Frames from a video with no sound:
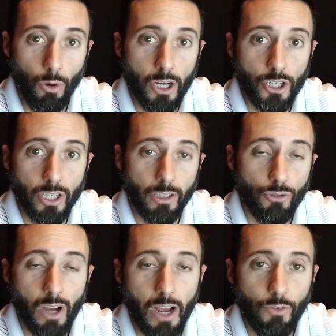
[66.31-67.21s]
washing the
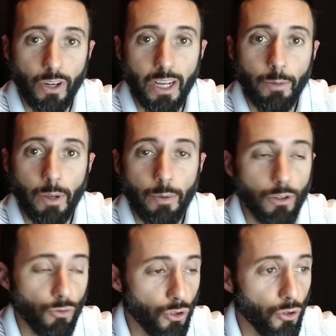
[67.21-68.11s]
driveway, maybe
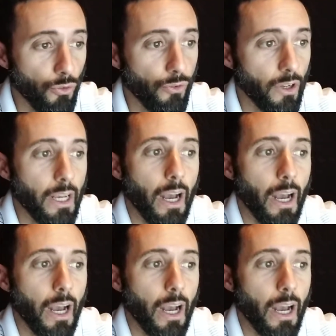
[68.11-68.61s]
the roof.